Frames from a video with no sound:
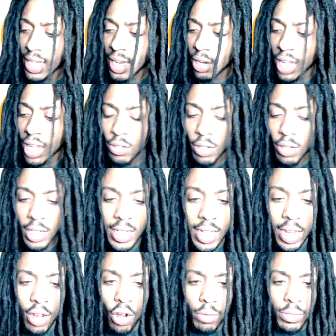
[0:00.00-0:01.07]
day, though, I thought that
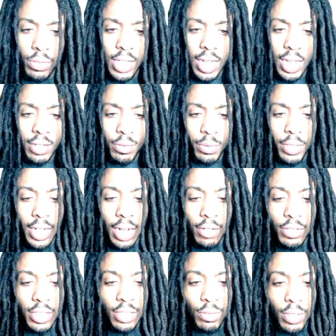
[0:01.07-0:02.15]
they all was kind of winning. I
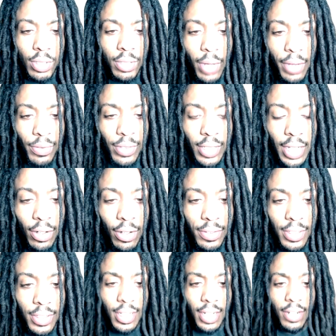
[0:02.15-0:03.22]
was just really waiting for Takeoff
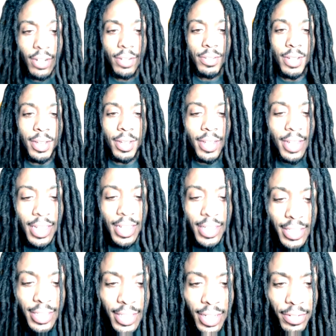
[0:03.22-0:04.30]
to take off, and he
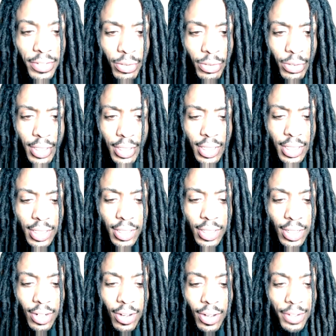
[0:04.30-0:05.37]
just never really
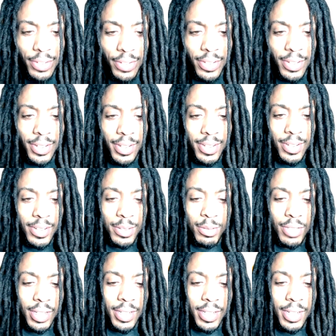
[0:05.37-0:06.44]
took off. You know what I'm